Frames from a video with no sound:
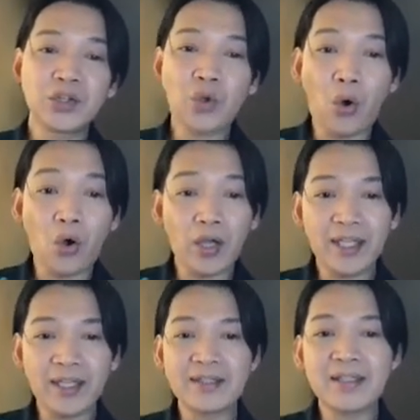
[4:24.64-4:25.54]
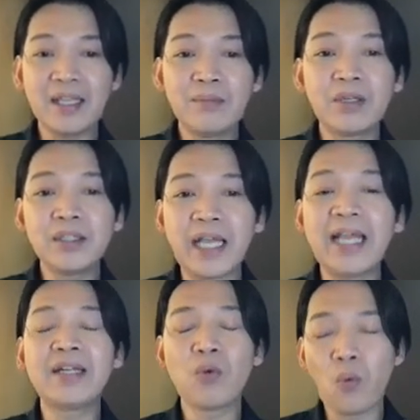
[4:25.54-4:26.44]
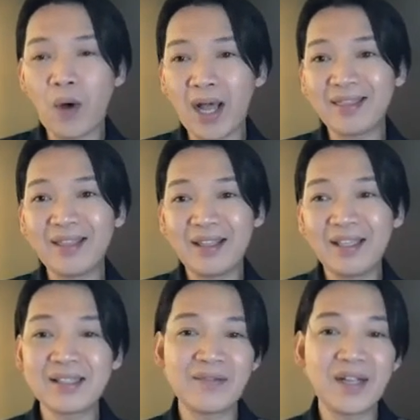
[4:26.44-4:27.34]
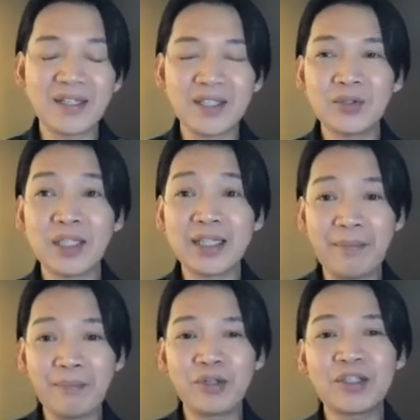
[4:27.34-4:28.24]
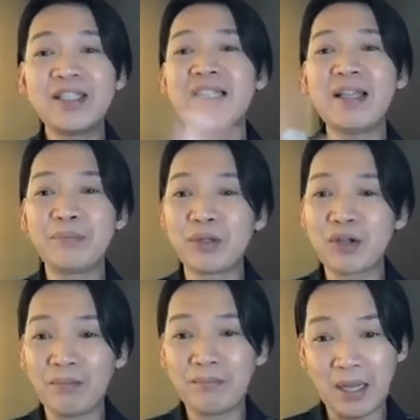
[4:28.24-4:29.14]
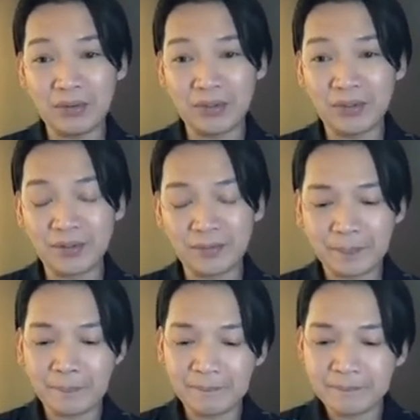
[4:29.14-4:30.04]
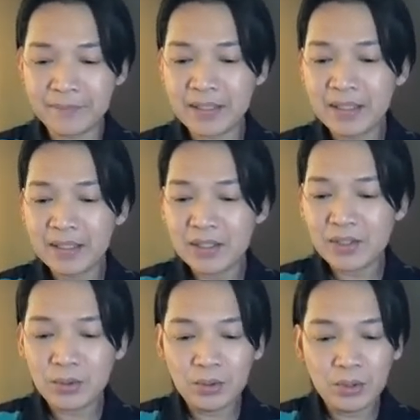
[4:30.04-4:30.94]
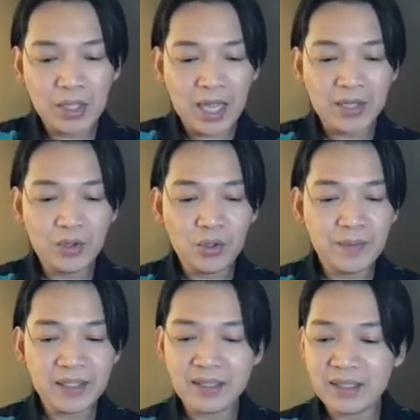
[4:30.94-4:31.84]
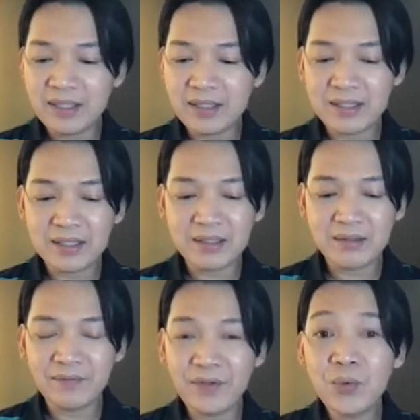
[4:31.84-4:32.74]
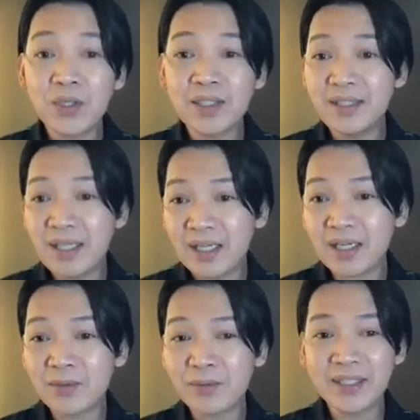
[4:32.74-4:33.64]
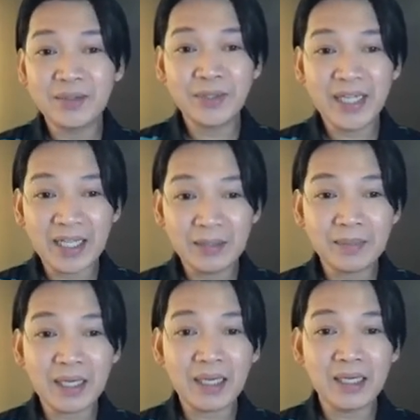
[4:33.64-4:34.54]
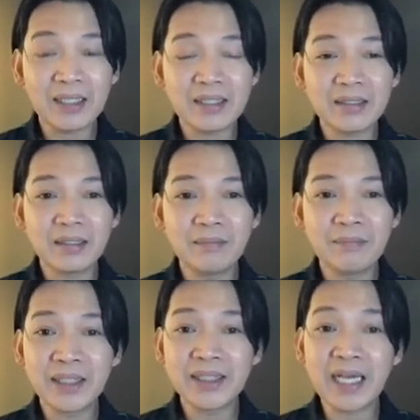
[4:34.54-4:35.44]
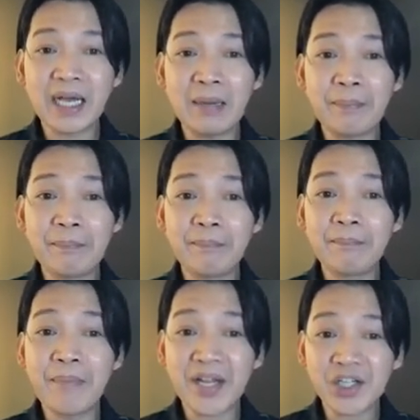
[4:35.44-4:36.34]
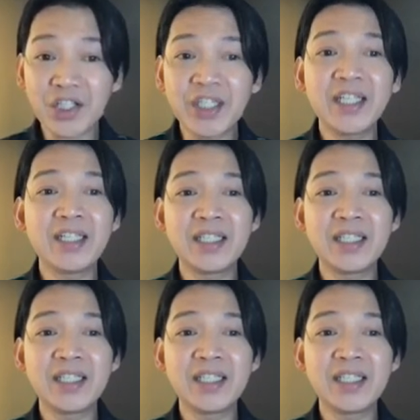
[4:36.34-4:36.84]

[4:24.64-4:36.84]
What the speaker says: Top is stable, and wat is referring to a temple or the temple compound. So I hope that these few words here would help us build up better